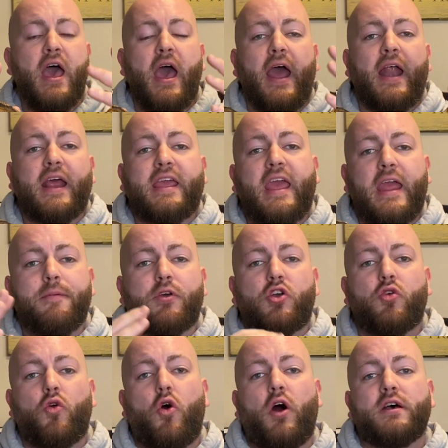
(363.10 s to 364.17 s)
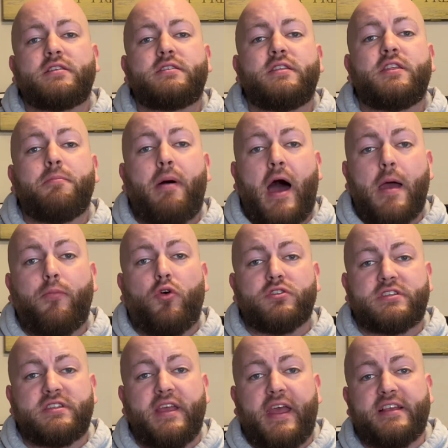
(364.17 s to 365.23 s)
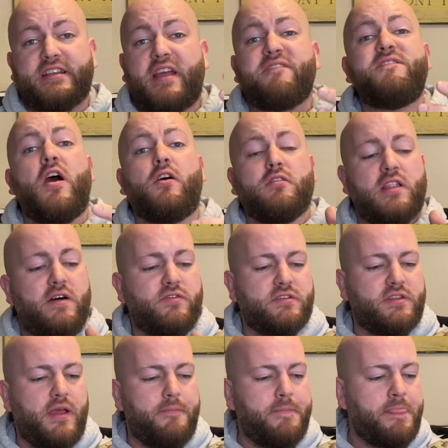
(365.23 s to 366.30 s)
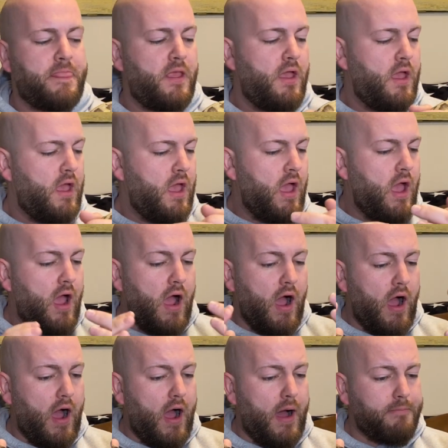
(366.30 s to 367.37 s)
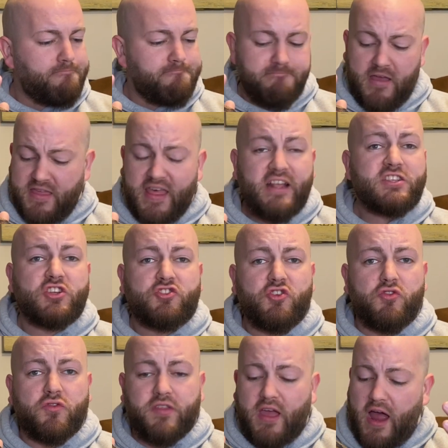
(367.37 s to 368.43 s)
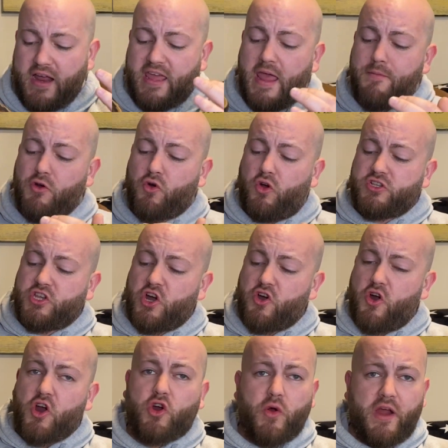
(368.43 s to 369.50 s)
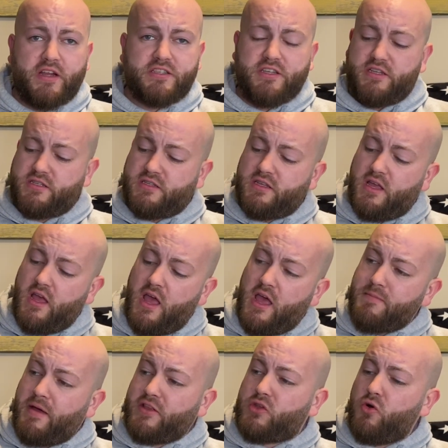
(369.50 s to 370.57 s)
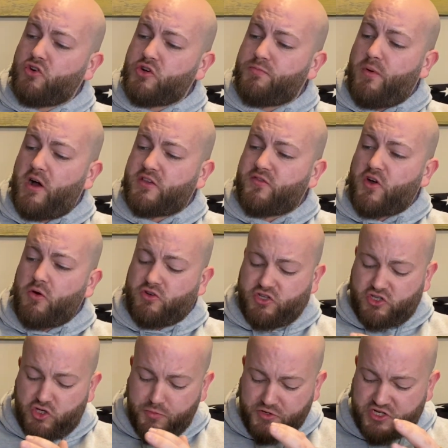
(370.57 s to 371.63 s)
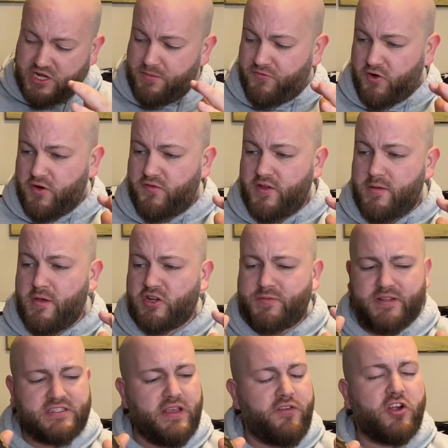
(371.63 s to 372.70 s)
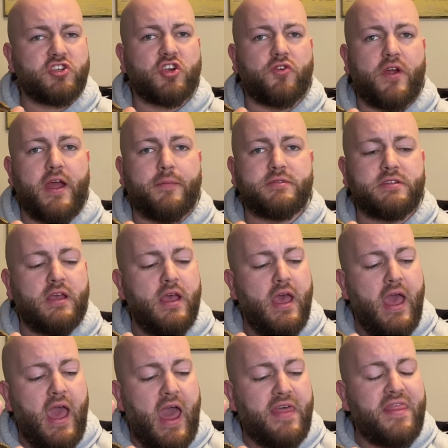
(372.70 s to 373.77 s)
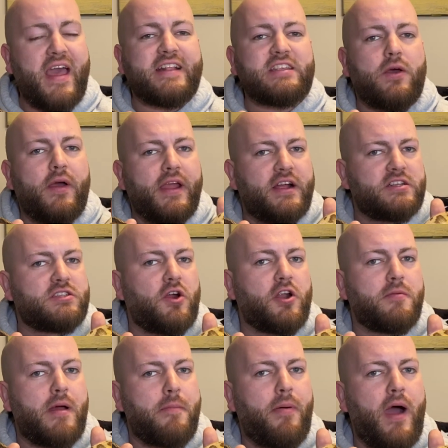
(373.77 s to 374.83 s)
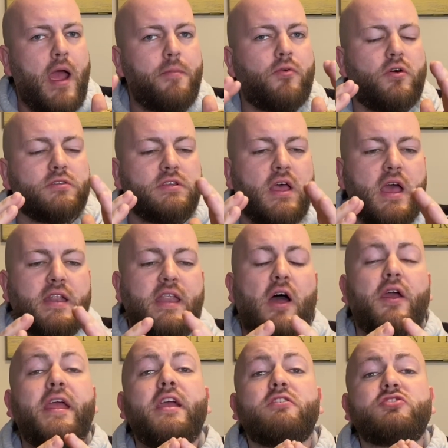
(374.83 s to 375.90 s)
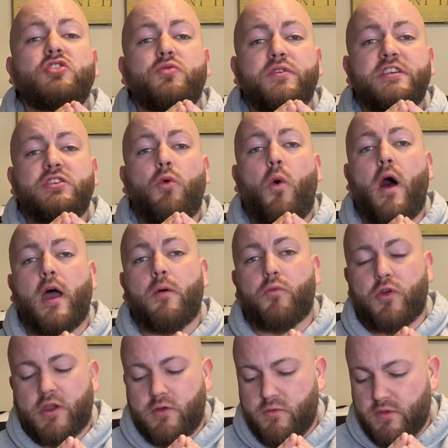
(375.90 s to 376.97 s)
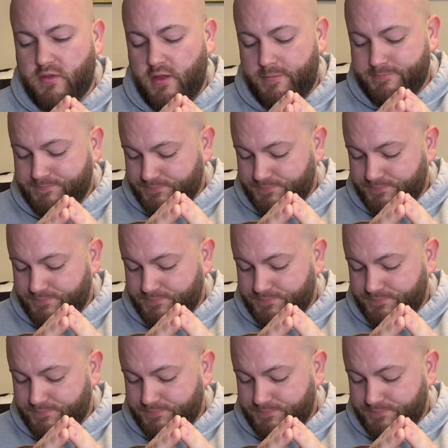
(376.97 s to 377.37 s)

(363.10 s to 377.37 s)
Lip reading: and I came across the piebald snakes and I fell in love with them. And that's the truth. I came across her on Craigslist, paid $200 for her, which is super cheap for a female. She's about 700 grams, and that's how I got started on my piebald. Now here's the reason why I'm working with them.